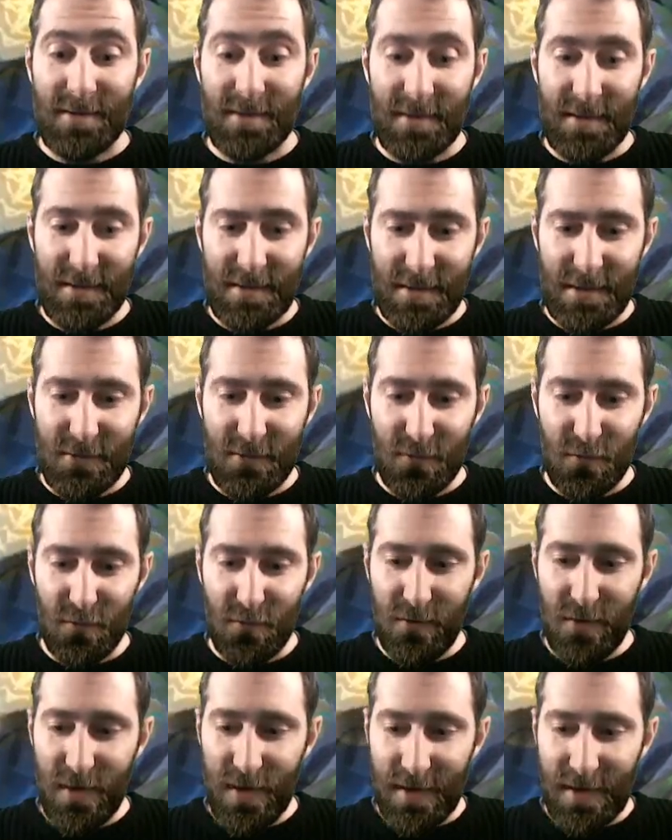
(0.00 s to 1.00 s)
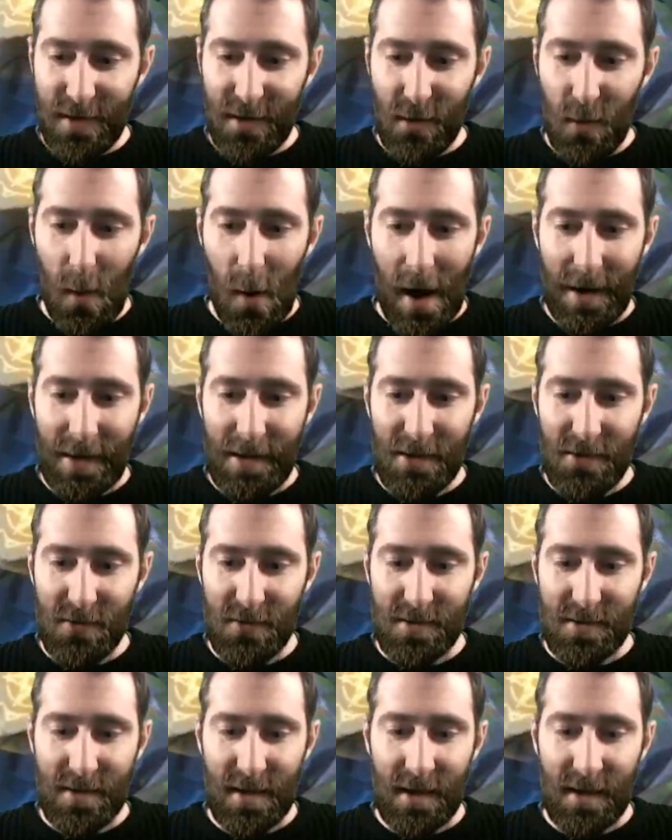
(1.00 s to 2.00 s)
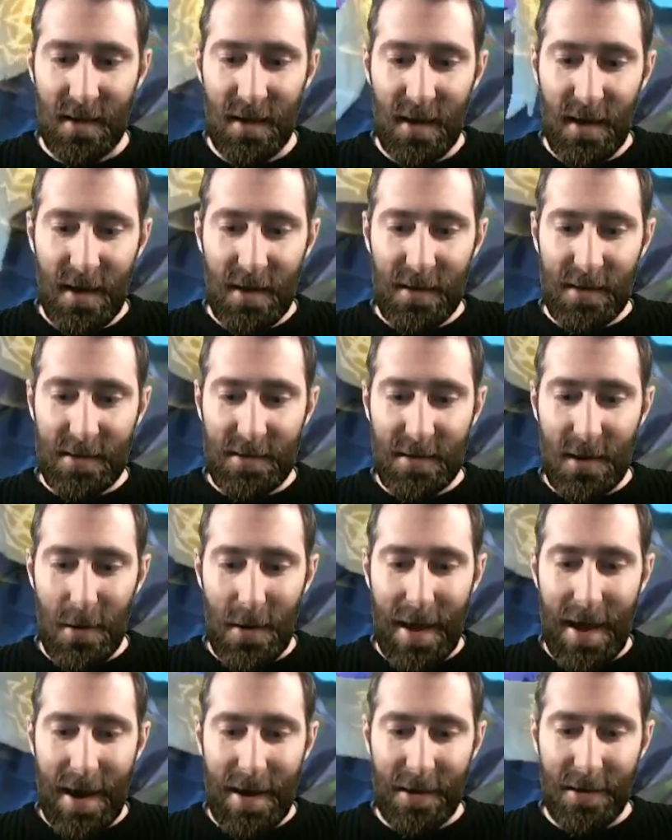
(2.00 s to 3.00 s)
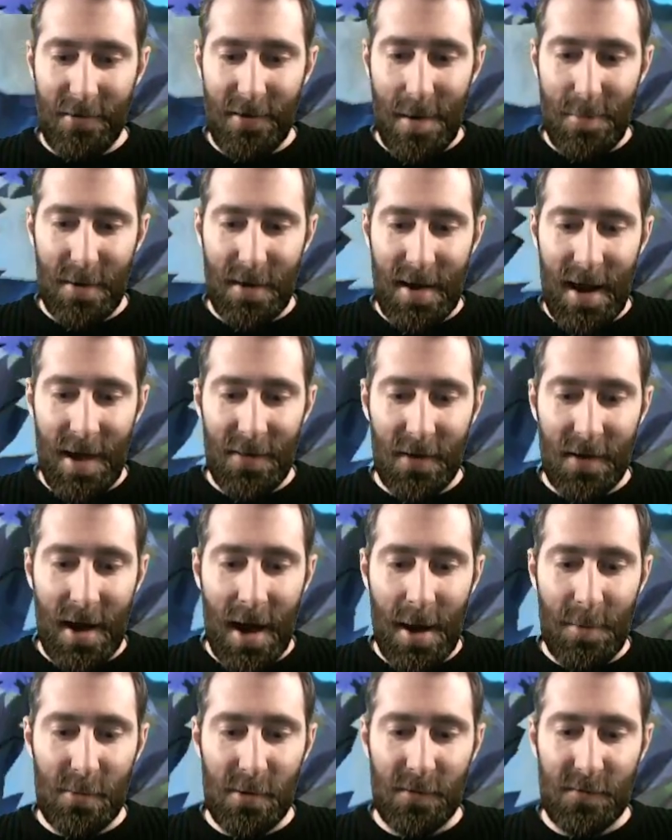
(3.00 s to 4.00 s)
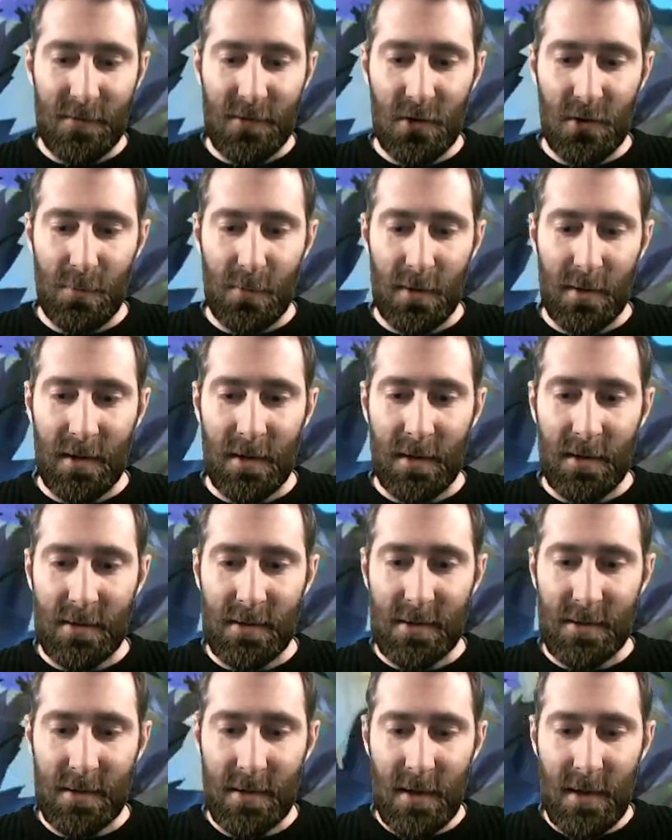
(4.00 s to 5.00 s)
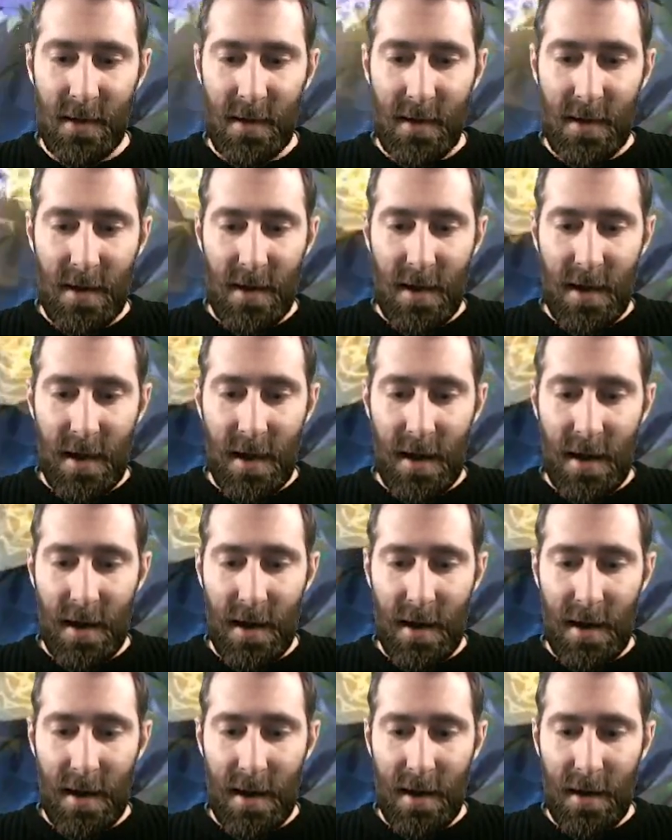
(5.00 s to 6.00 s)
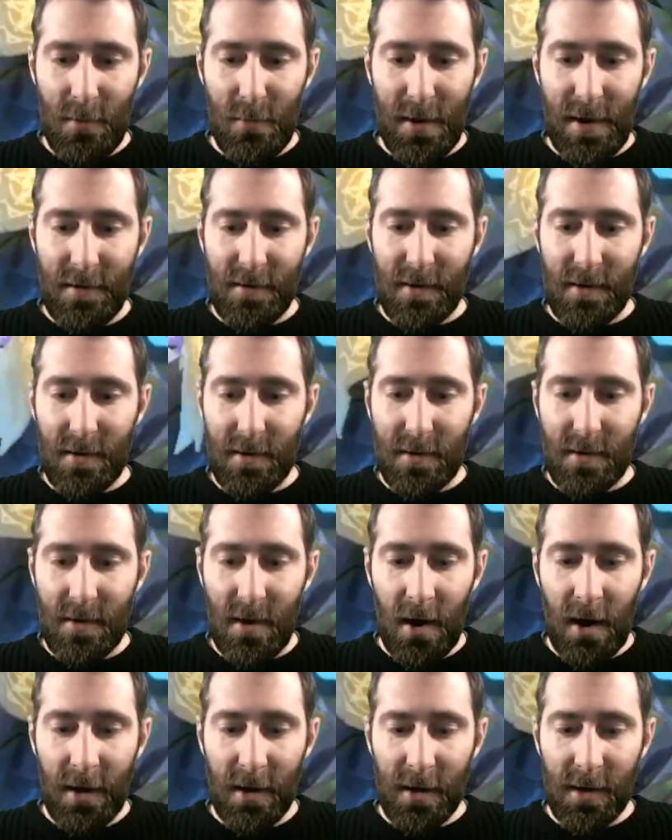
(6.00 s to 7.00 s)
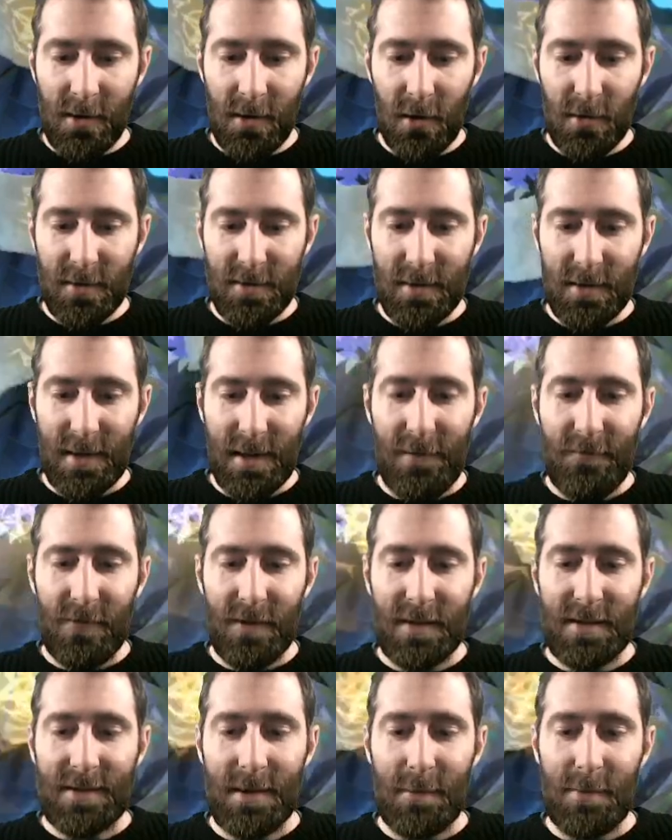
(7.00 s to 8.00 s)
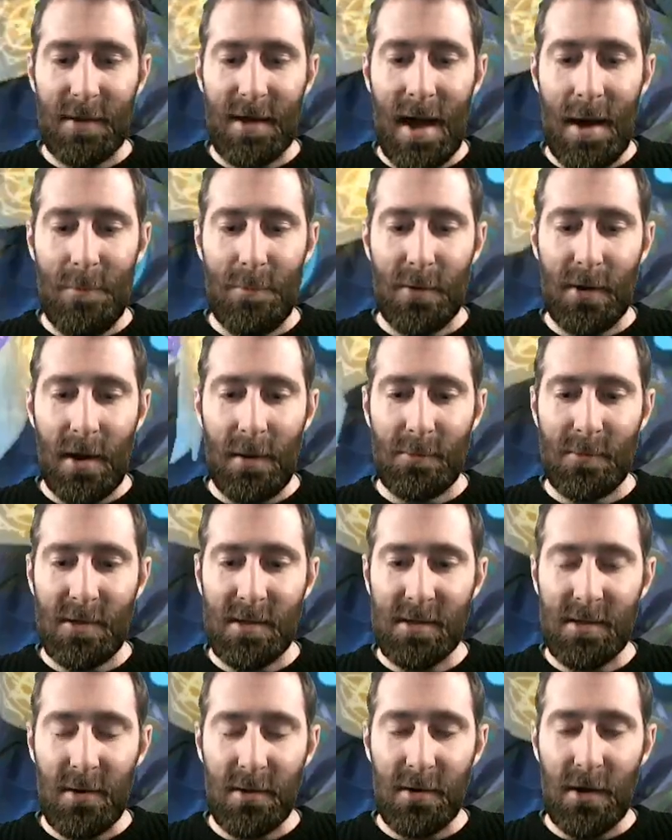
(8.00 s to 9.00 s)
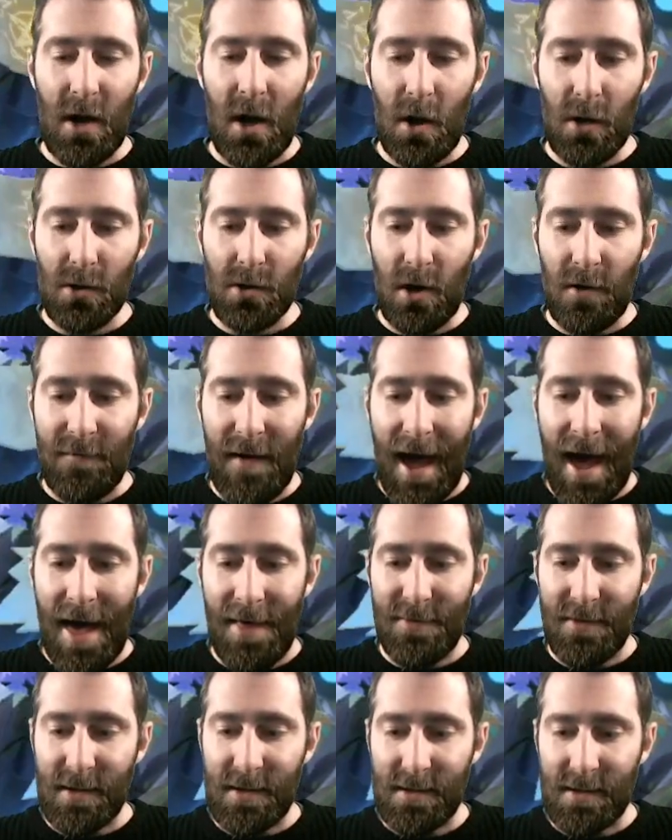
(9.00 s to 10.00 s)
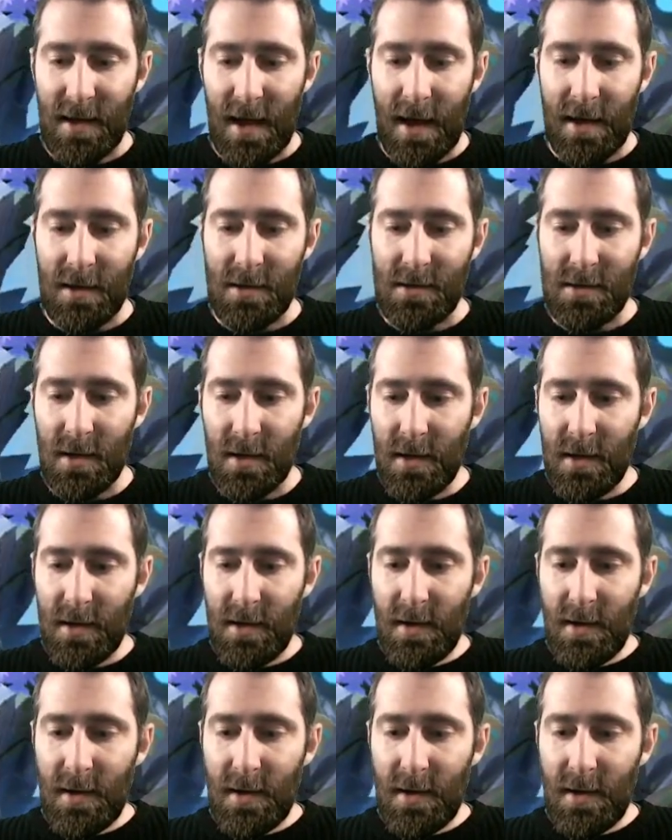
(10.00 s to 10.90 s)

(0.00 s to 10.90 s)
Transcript: So this is really quite interesting. Let's go ahead and grab another couple of duplicates. We're kind of close to leveling something up, but I'm just going to hold off at this stage.